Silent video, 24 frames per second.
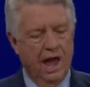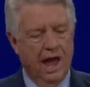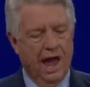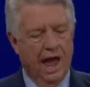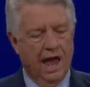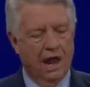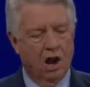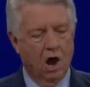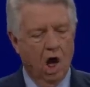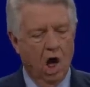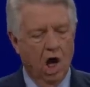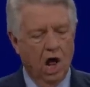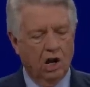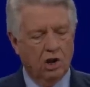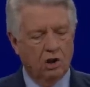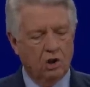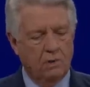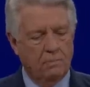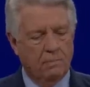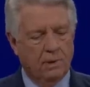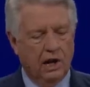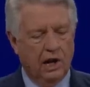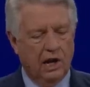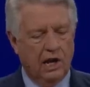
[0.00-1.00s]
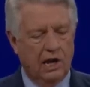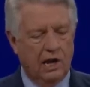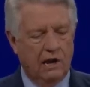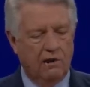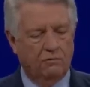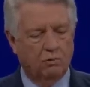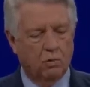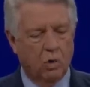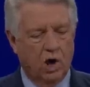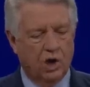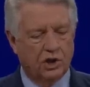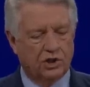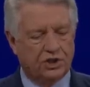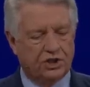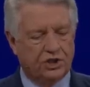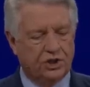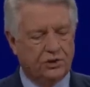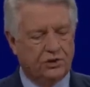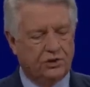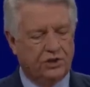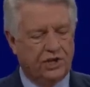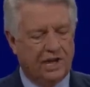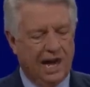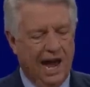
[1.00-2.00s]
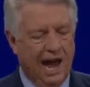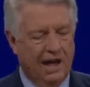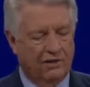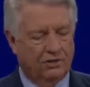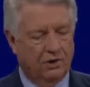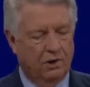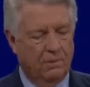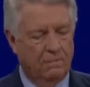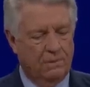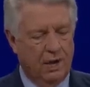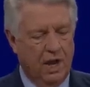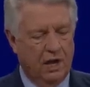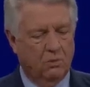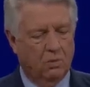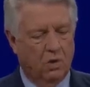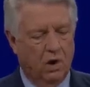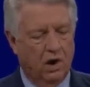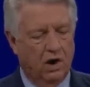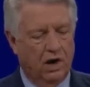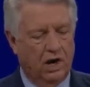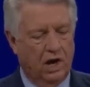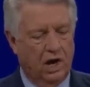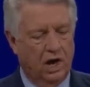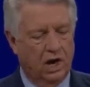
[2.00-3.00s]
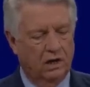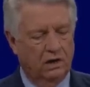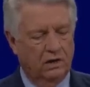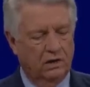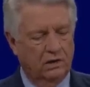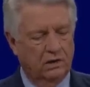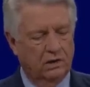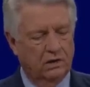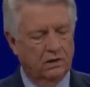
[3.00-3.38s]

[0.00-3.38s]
And all who believed were together, big word here,